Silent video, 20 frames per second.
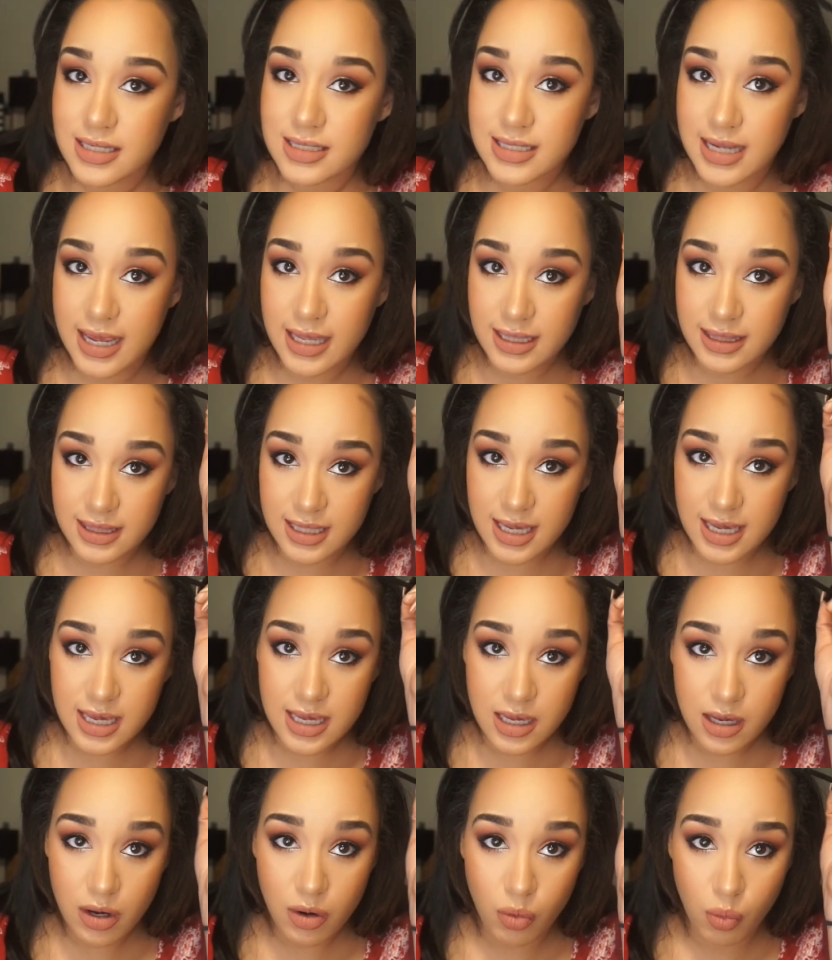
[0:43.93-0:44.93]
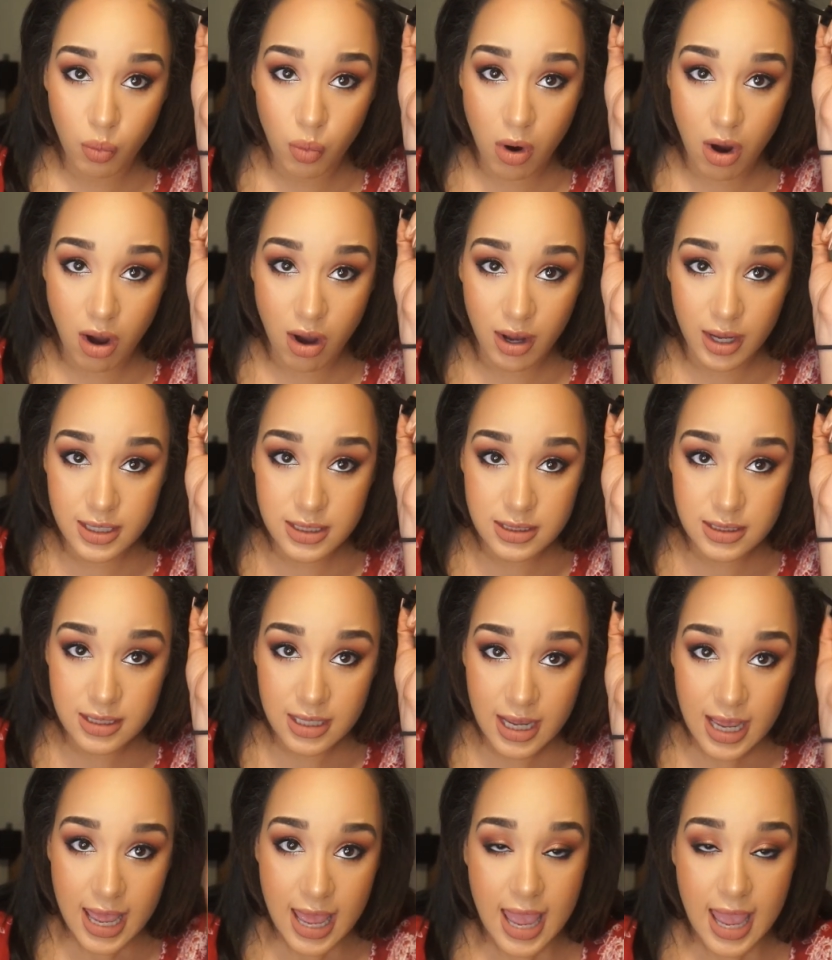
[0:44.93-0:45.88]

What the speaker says: take the wand,